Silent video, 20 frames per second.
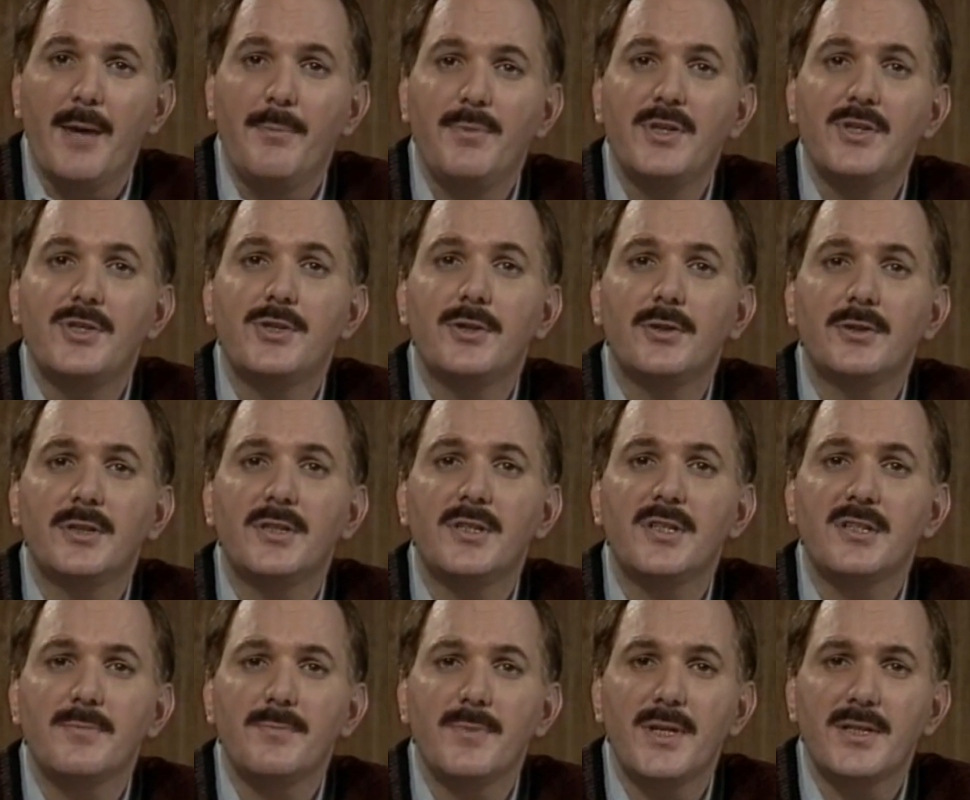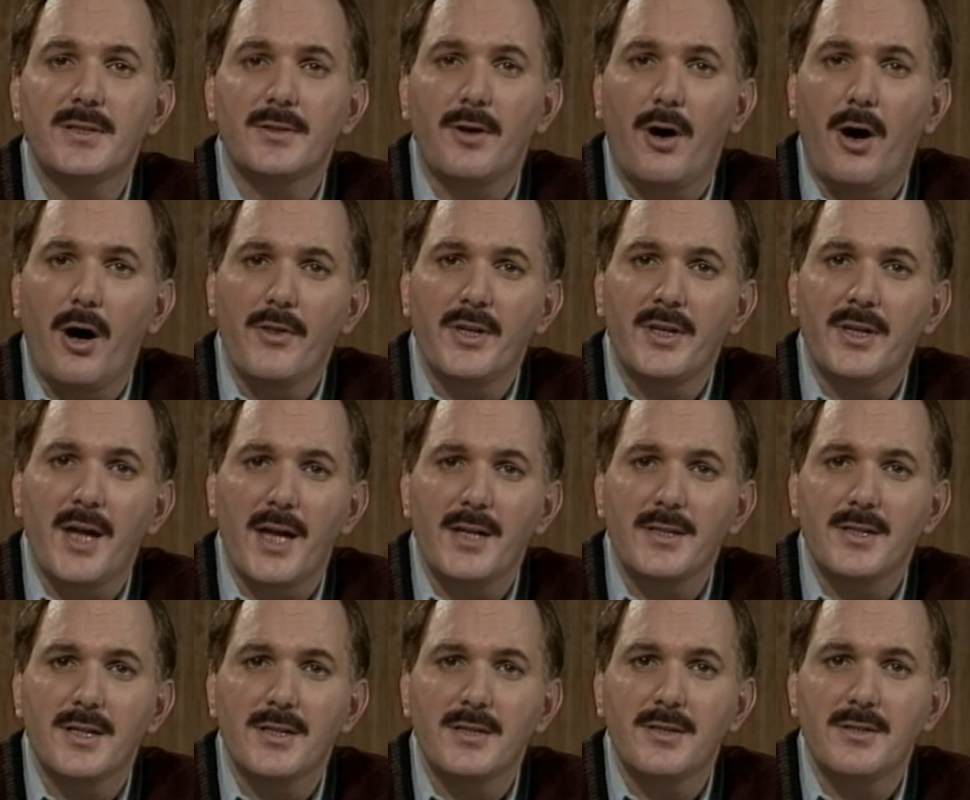And be sure to dismiss all the
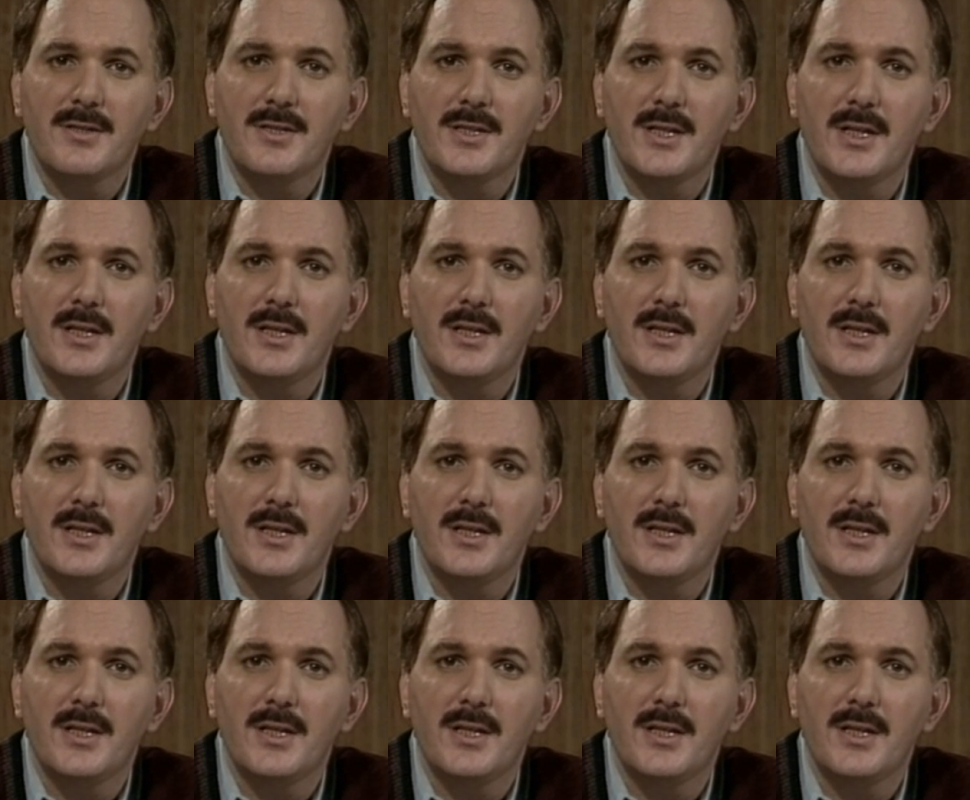nonsense you